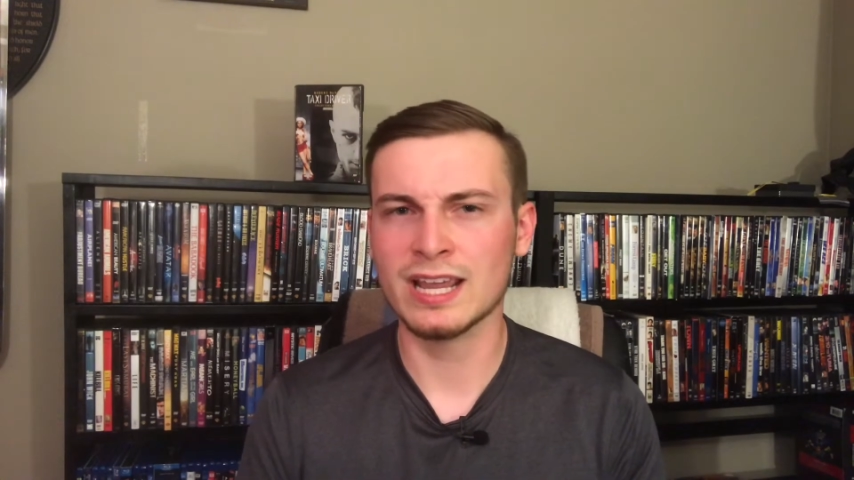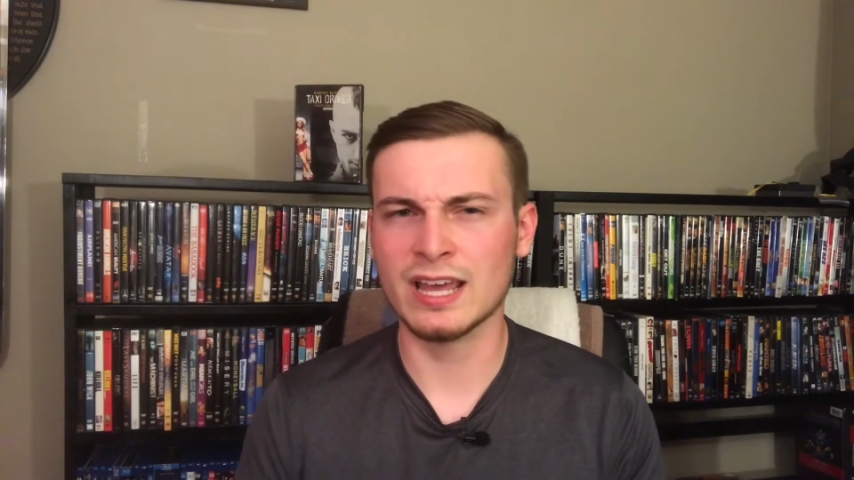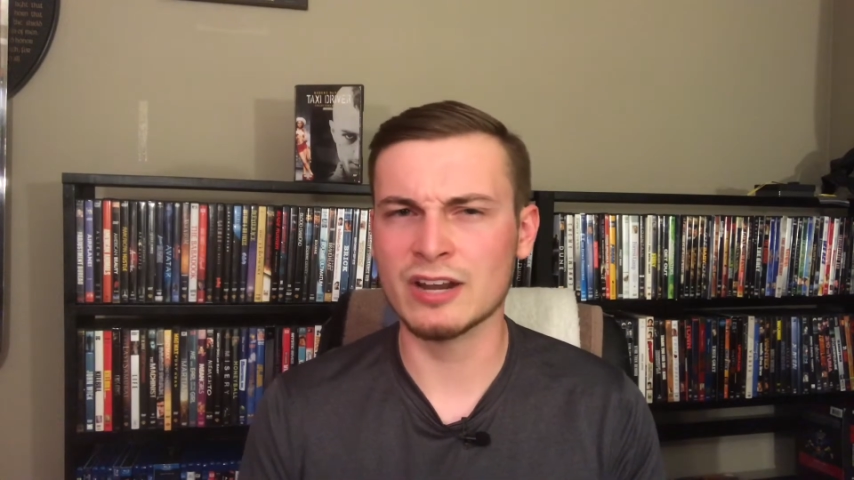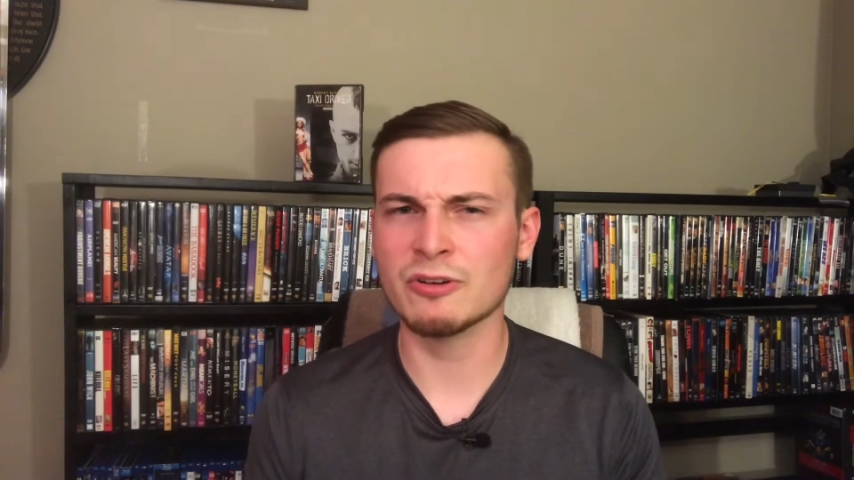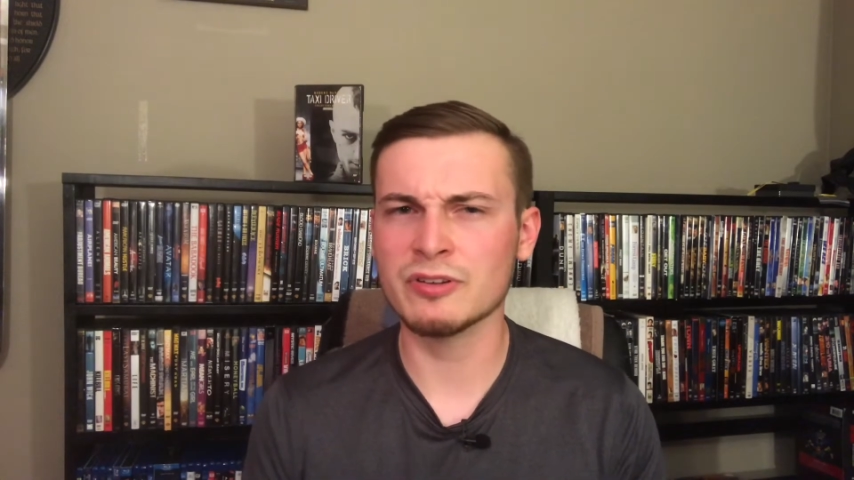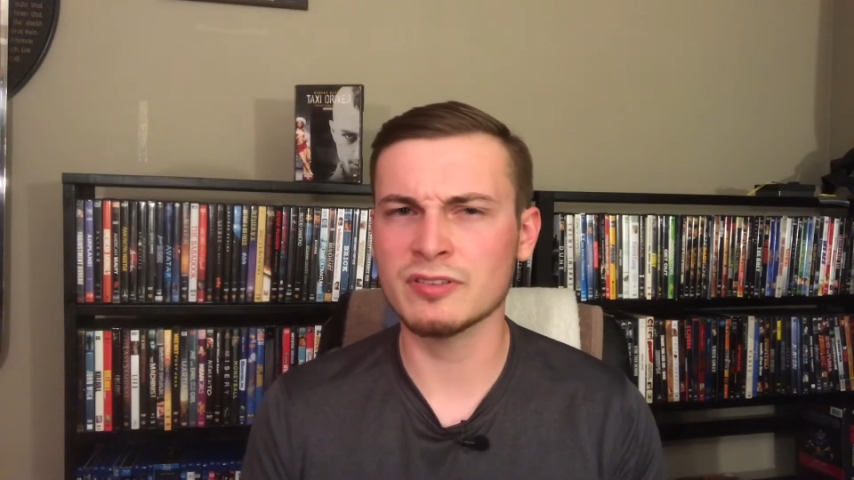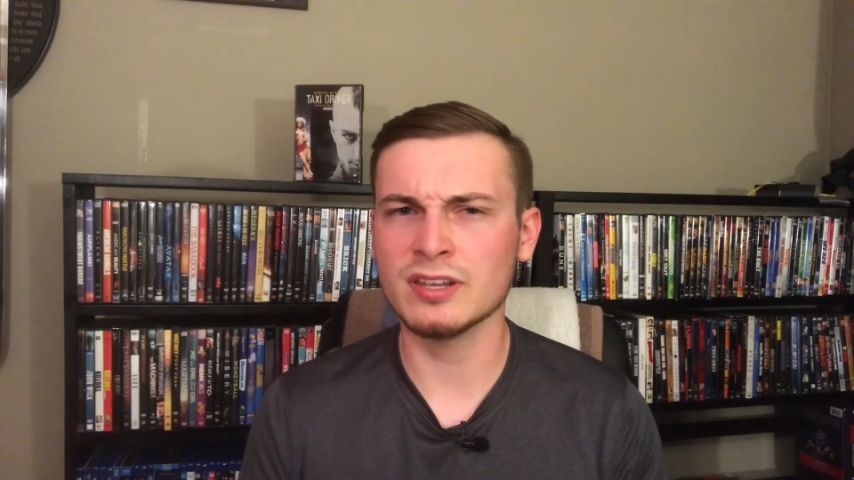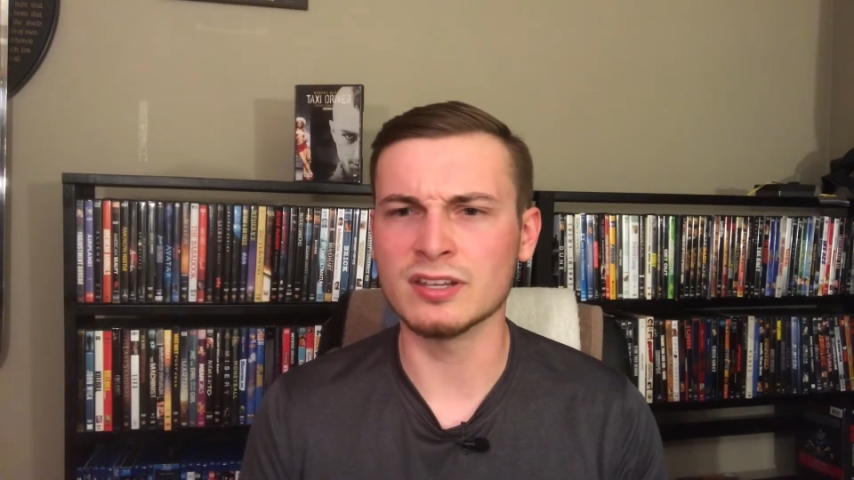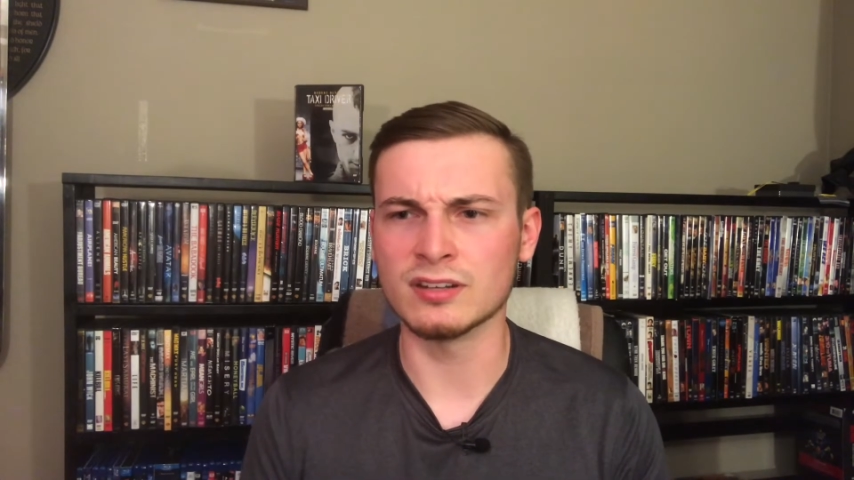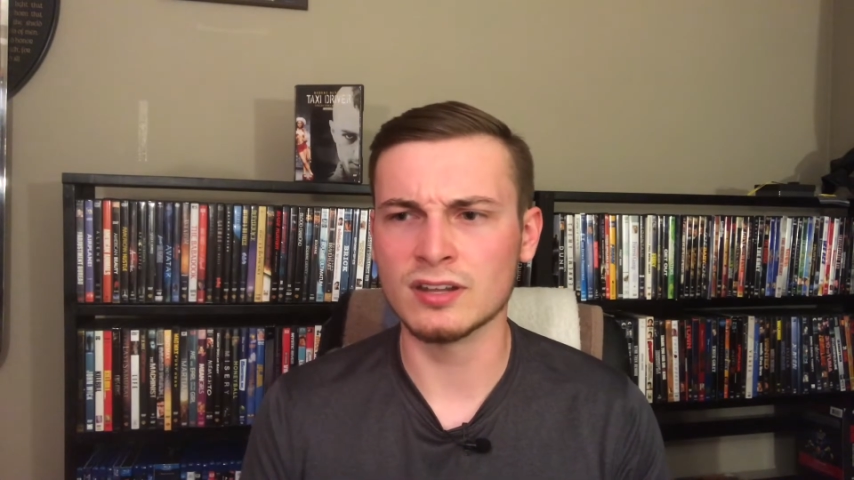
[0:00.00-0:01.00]
And I know you're
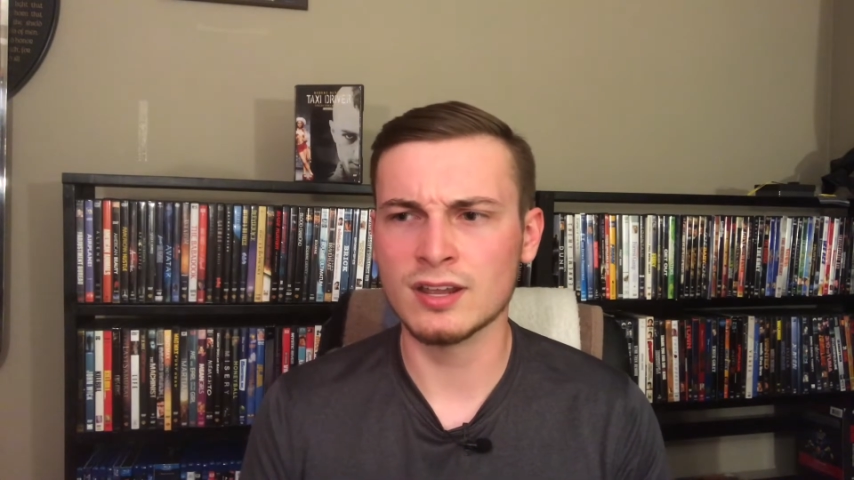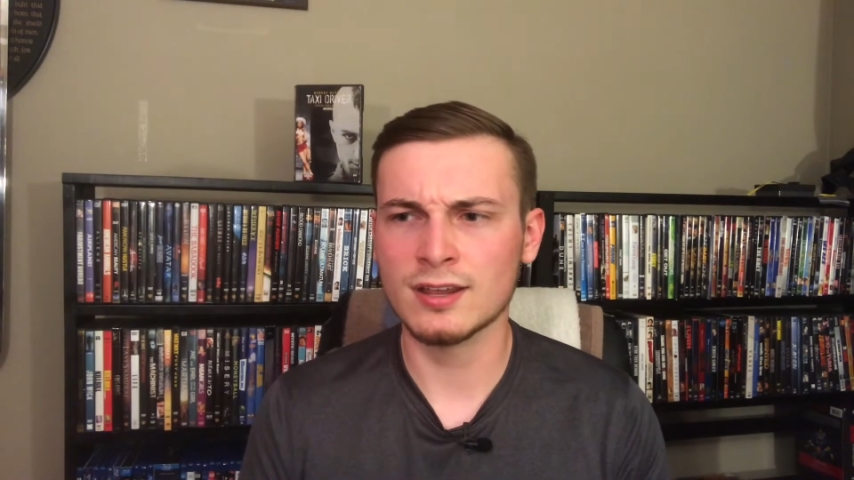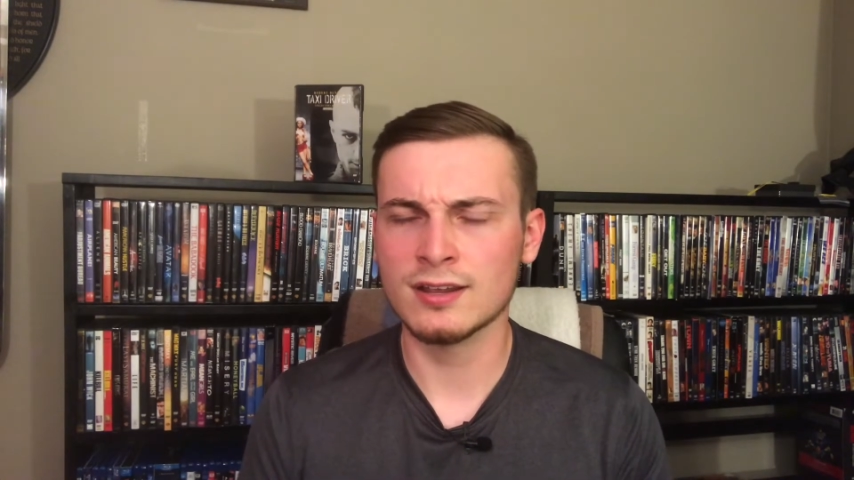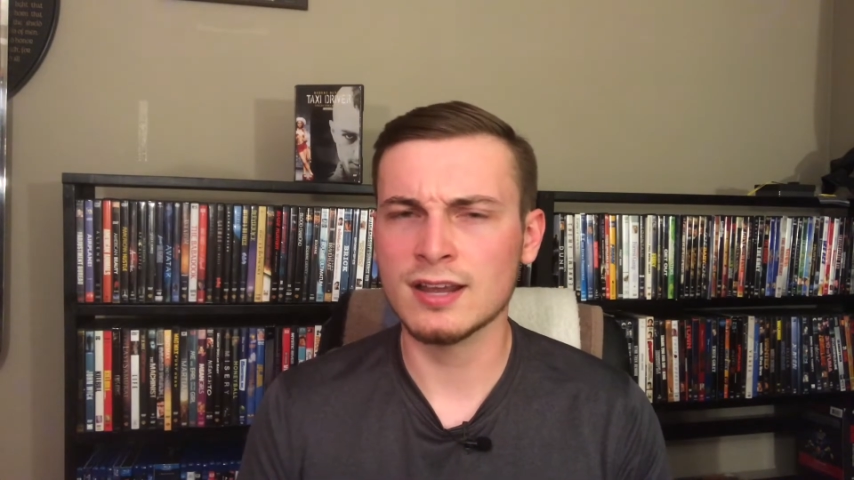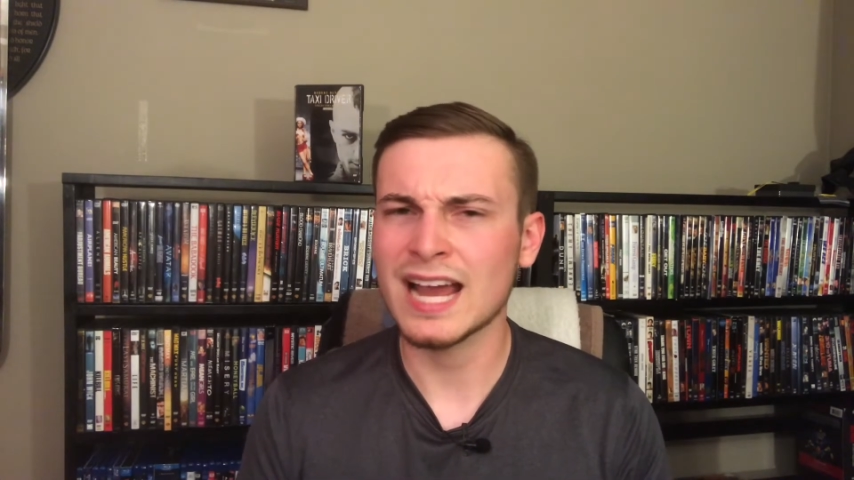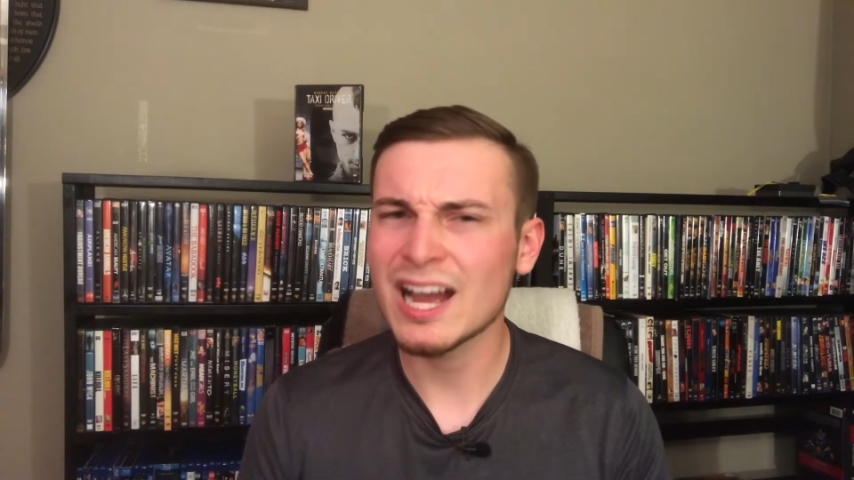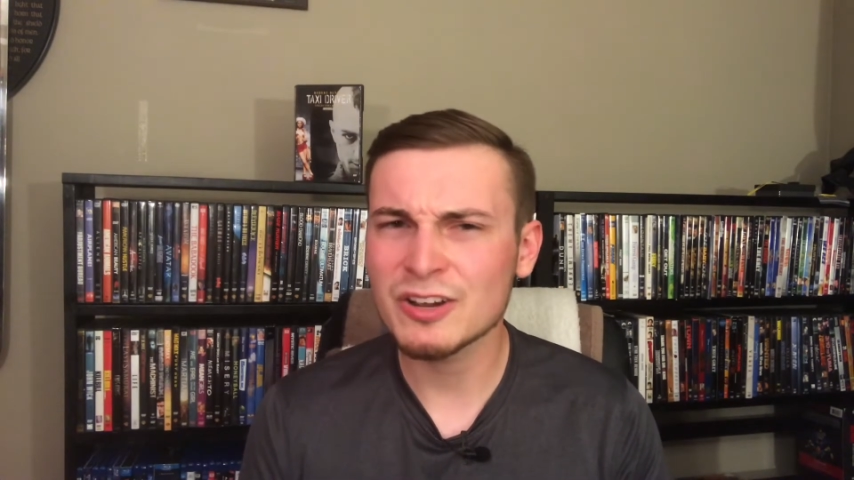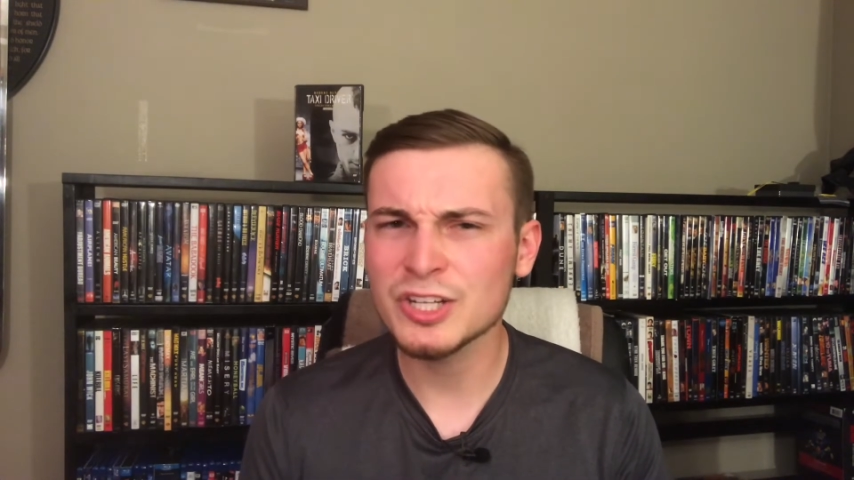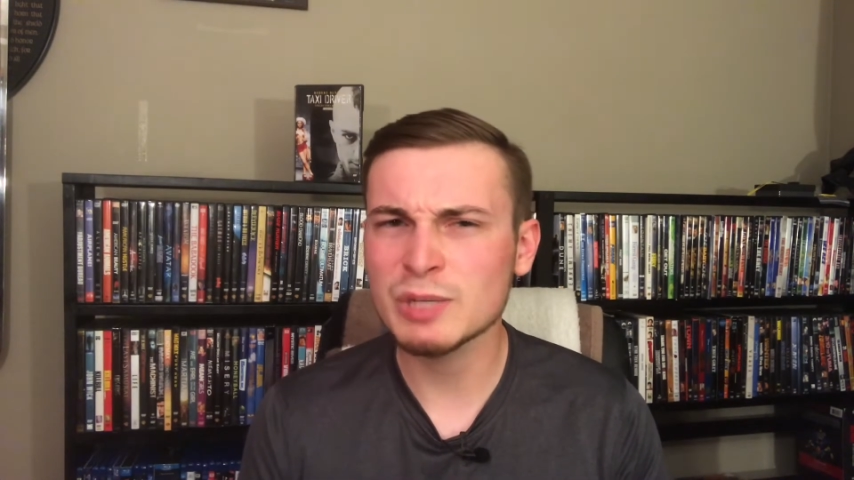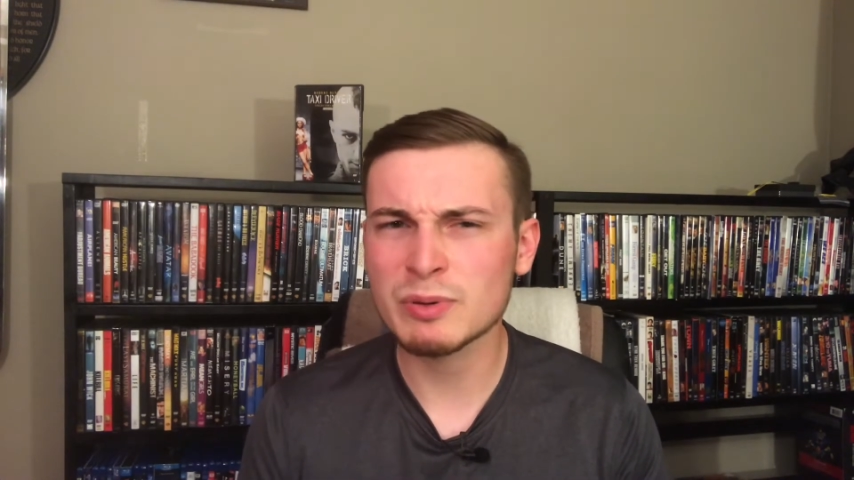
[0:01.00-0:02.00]
thinking, how
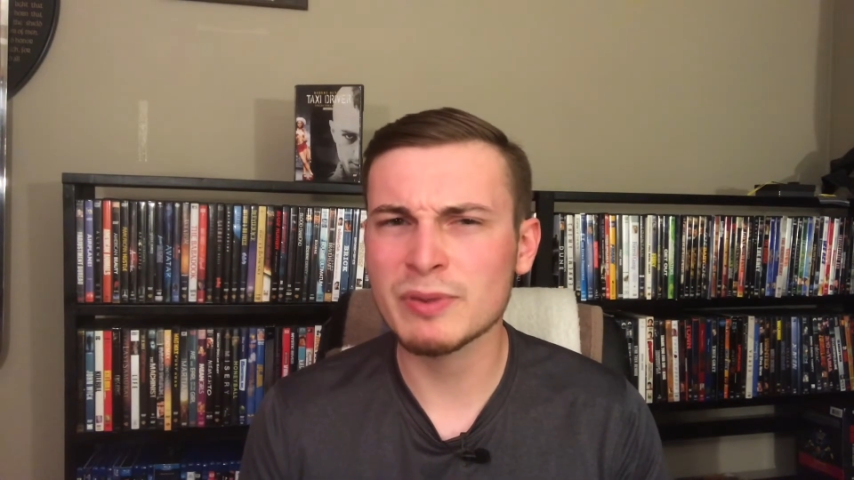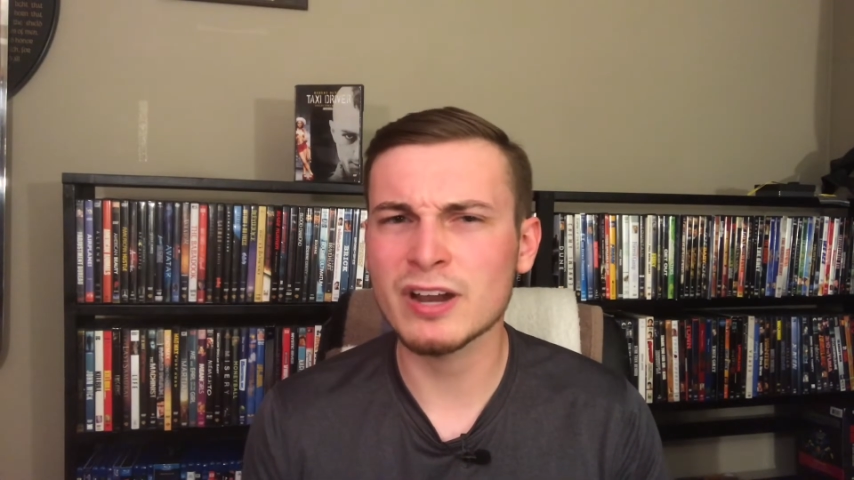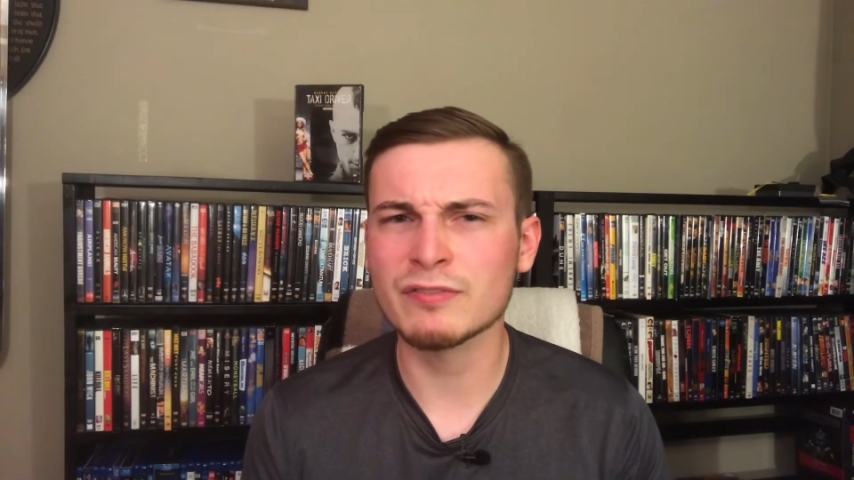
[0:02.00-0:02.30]
can you prepare